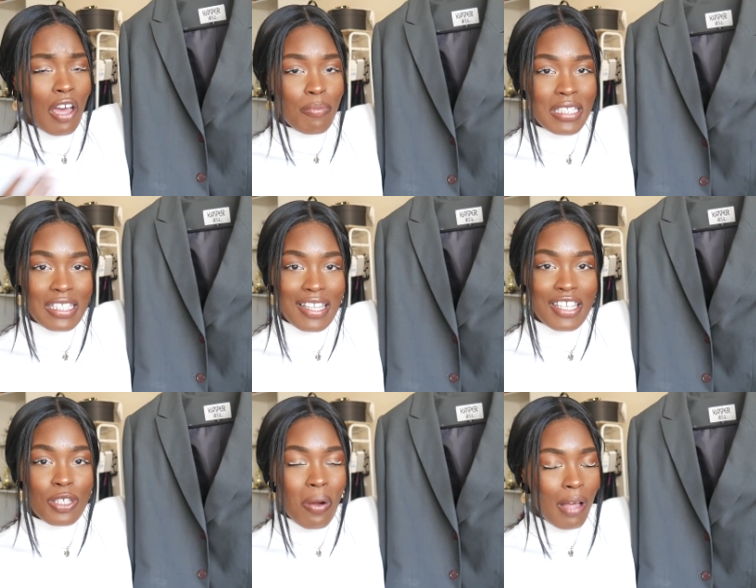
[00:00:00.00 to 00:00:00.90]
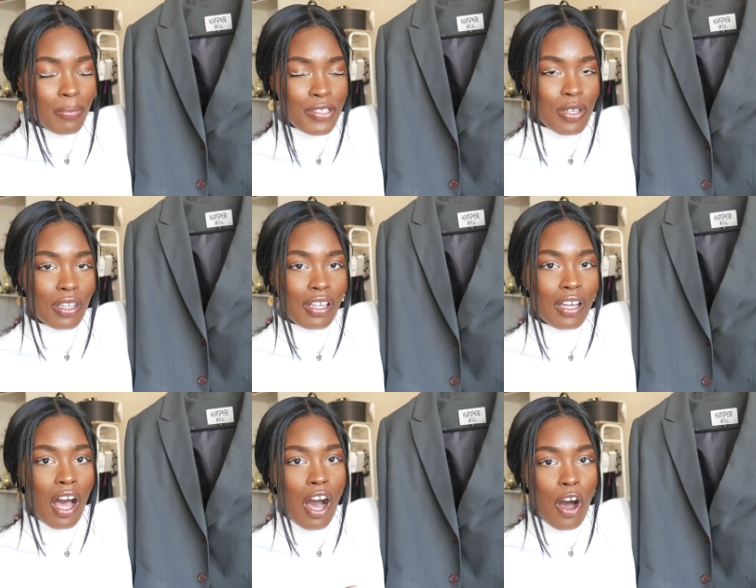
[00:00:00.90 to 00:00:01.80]
I've been seeing this crop blazer
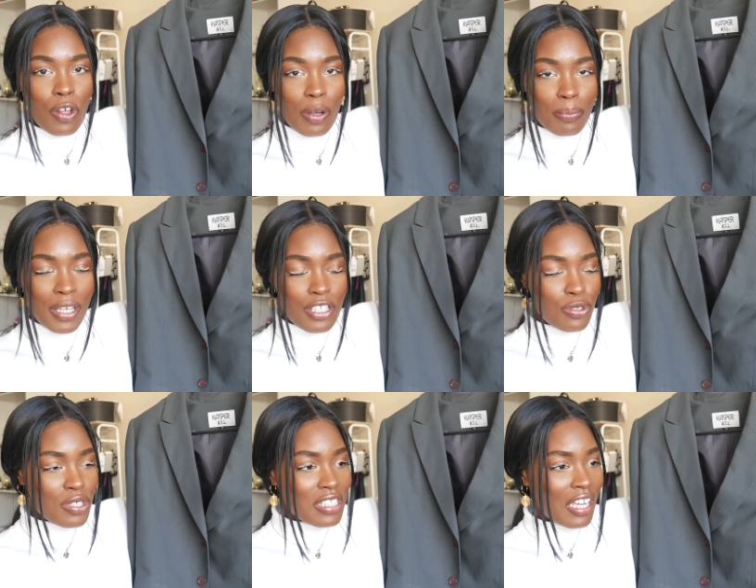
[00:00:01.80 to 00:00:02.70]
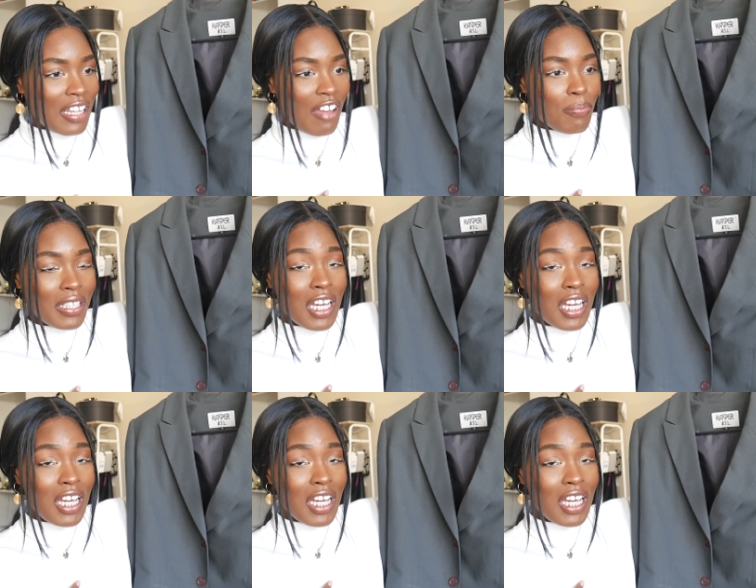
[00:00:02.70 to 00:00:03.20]
look all on Pinterest and I've been